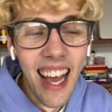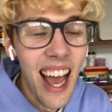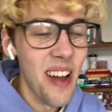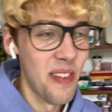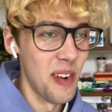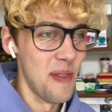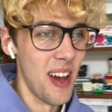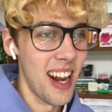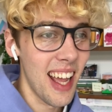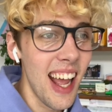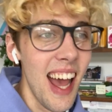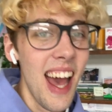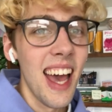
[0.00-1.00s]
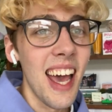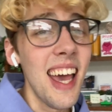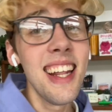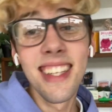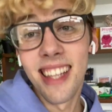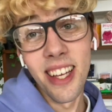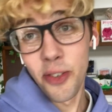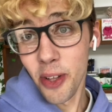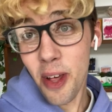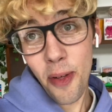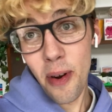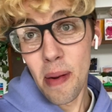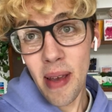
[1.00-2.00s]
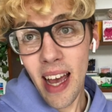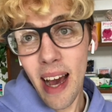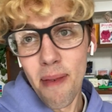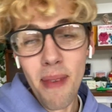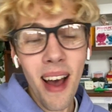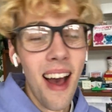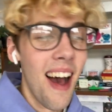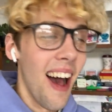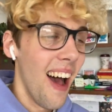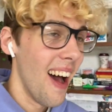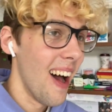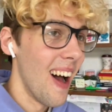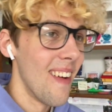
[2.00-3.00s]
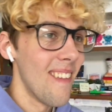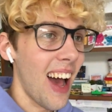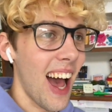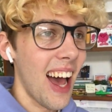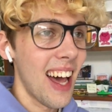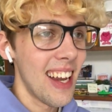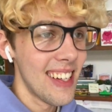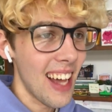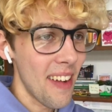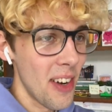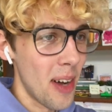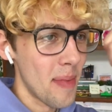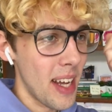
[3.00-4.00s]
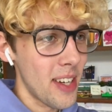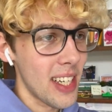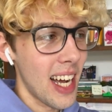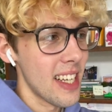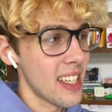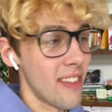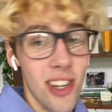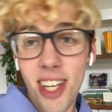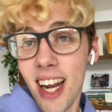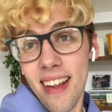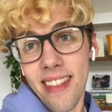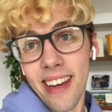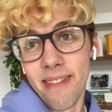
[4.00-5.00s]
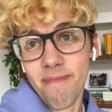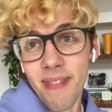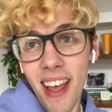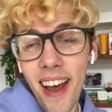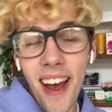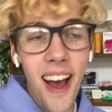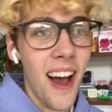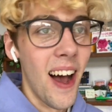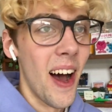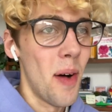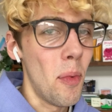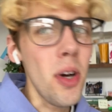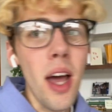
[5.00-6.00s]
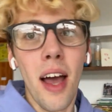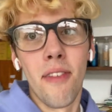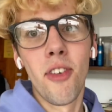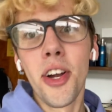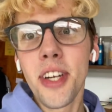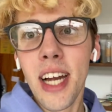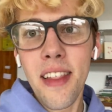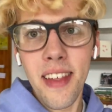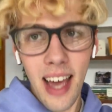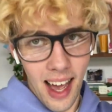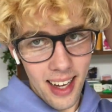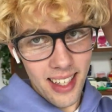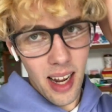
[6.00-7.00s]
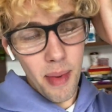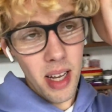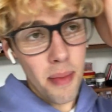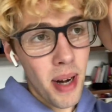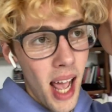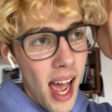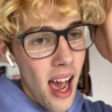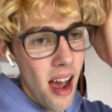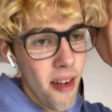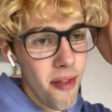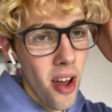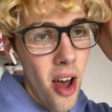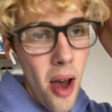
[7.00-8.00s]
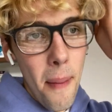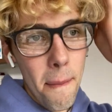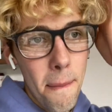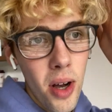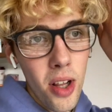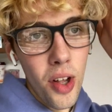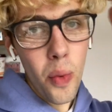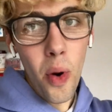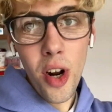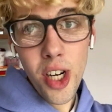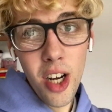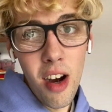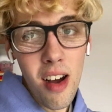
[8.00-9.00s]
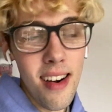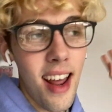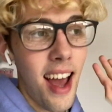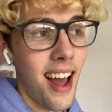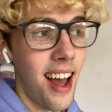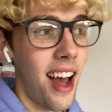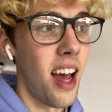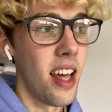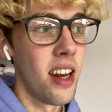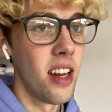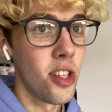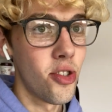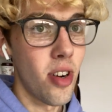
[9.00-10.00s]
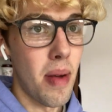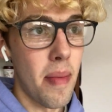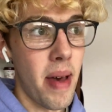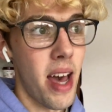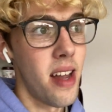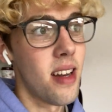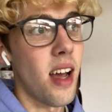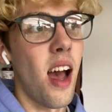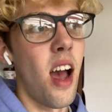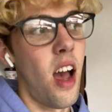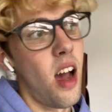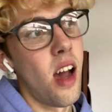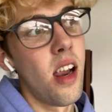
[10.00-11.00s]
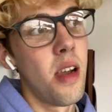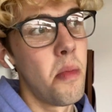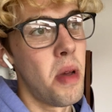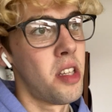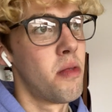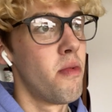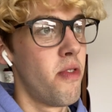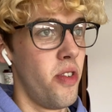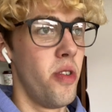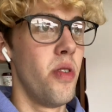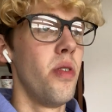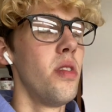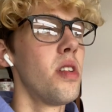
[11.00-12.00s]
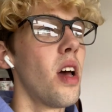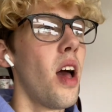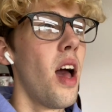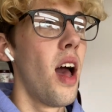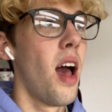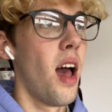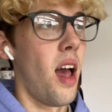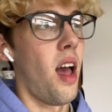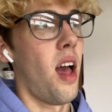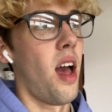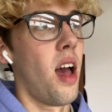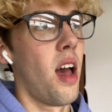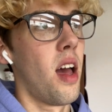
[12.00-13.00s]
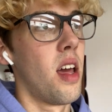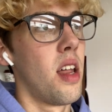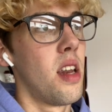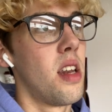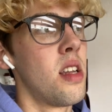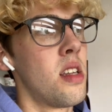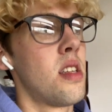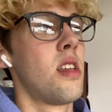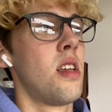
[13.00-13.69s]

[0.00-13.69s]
everybody. It is literally 3 p.m. Um, and I've not updated you guys, I've not done anything. Uh, okay, I've not done anything academic, but I have put a load of washing on and stripped my bed and made some food and